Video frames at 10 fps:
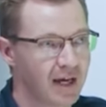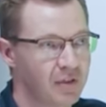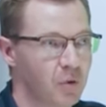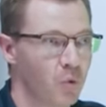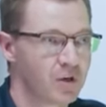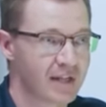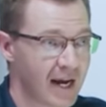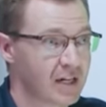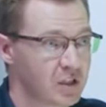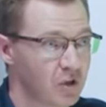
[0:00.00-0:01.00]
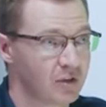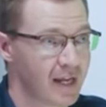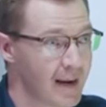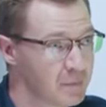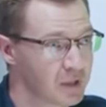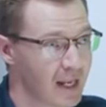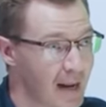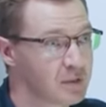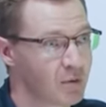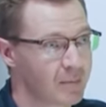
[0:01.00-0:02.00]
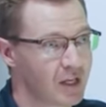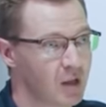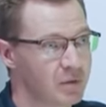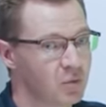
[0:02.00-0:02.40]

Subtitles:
And the word that I actually heard an Amazon rep tell